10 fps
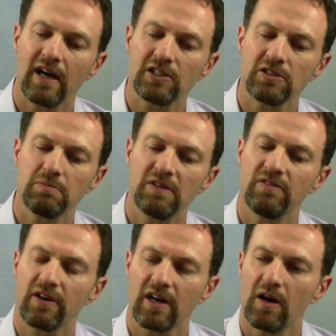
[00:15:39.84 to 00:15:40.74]
I should be
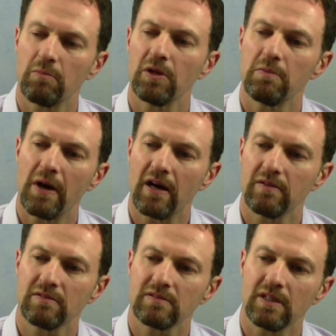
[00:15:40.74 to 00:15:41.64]
very humble
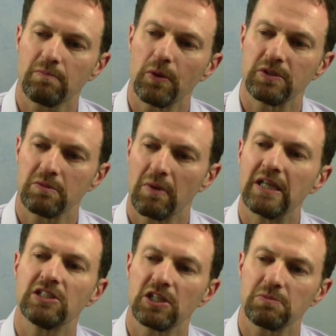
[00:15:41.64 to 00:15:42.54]
about imposing
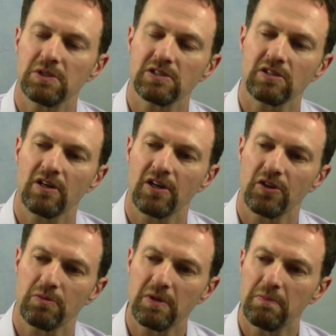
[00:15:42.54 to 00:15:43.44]
my judgments on
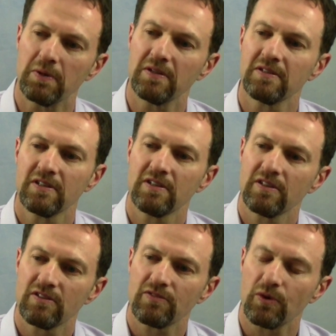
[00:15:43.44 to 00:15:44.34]
other people
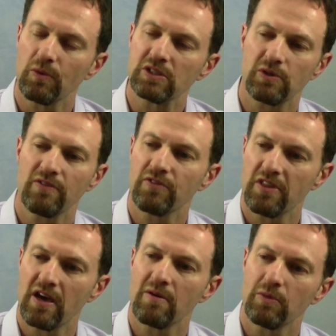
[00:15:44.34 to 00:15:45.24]
for what's right for
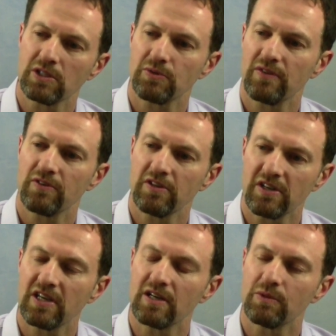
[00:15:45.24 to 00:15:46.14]
them, what's right for their
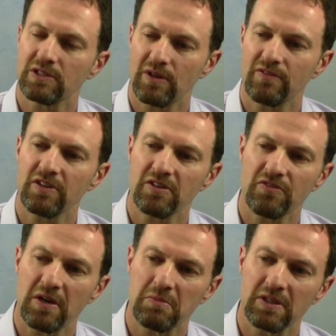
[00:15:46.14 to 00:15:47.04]
kid, what's right for their
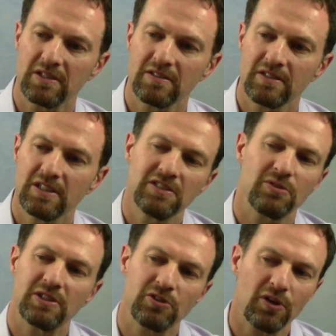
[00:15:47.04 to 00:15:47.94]
family.
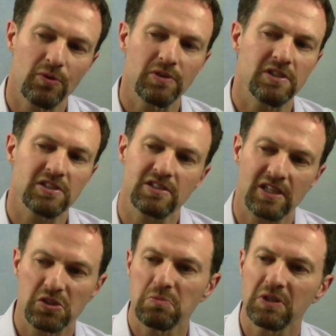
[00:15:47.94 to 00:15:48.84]
So I struggle with these because
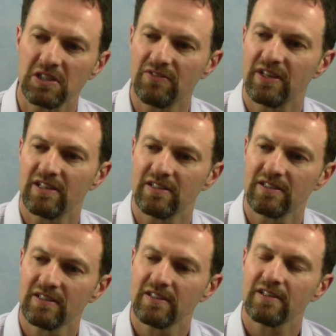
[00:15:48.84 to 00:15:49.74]
I do believe in
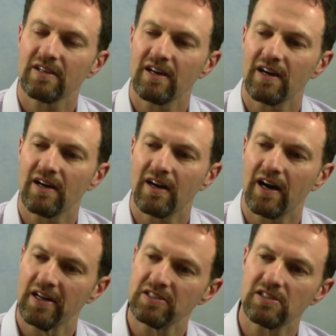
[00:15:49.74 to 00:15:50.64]

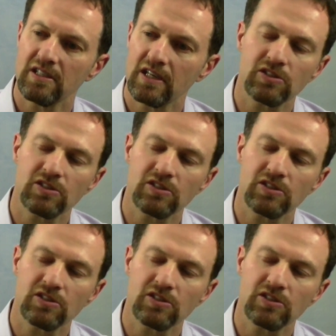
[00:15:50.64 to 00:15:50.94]
honesty.